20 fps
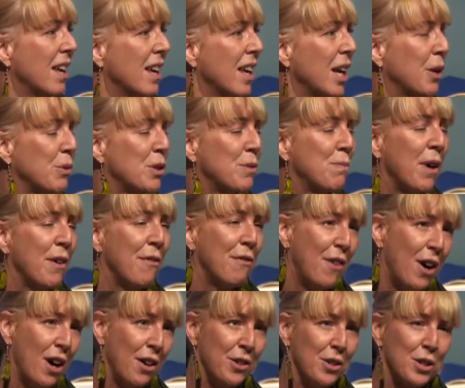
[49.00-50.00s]
It was my
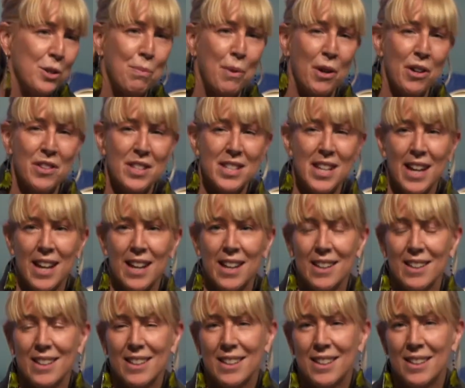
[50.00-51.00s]
father's
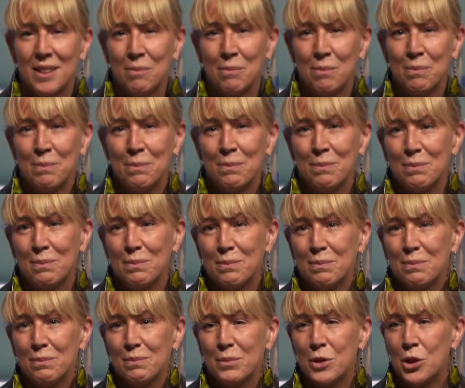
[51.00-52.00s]
birthday
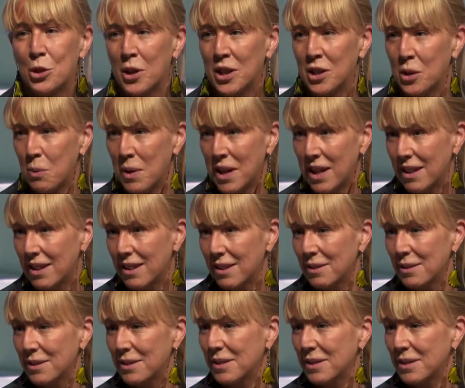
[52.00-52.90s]
during the week.